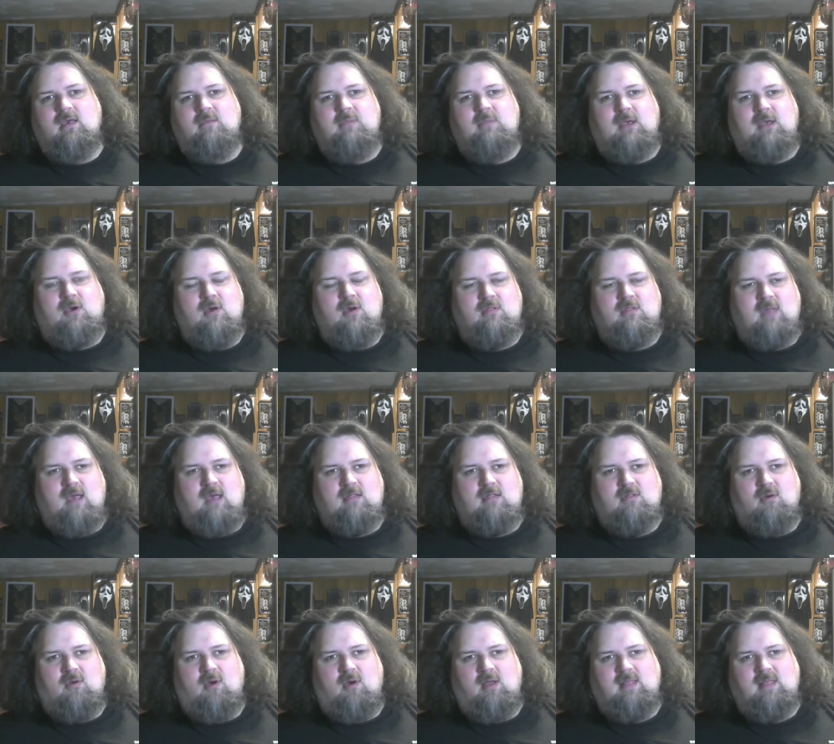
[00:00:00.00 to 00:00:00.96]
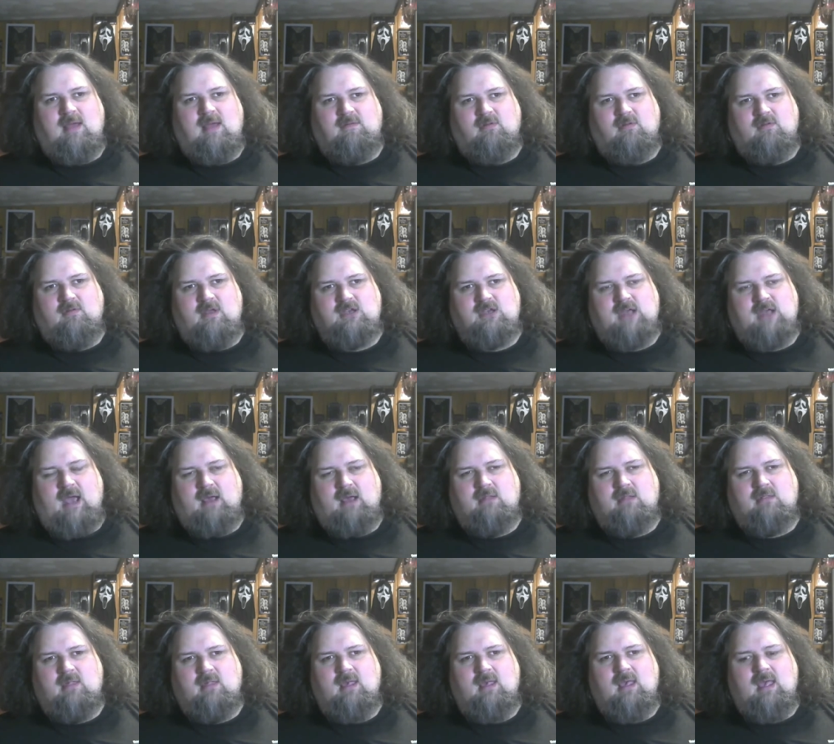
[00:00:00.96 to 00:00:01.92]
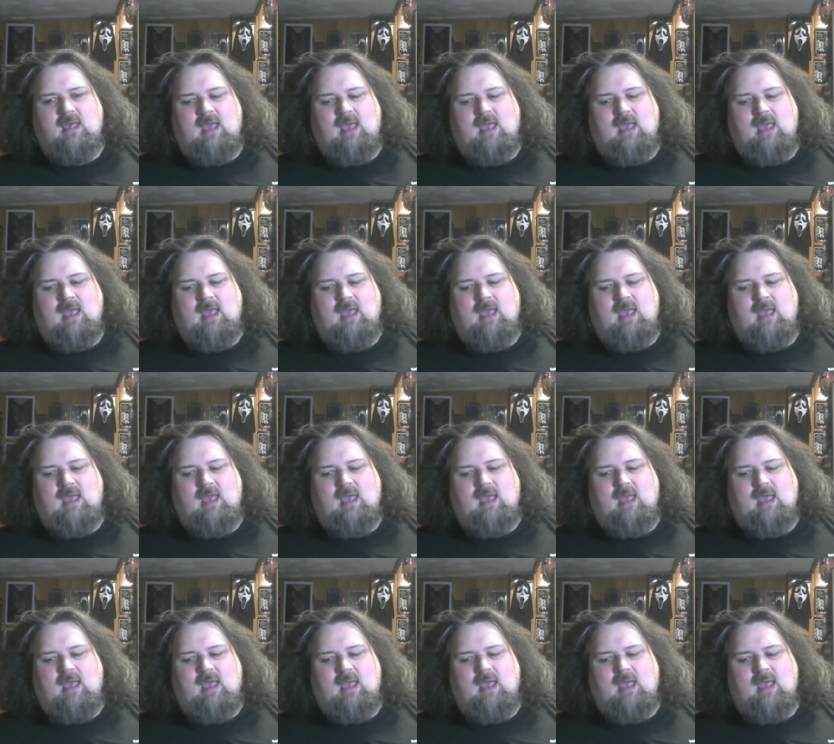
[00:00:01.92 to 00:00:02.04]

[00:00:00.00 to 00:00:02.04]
because I saw Devil's Rejects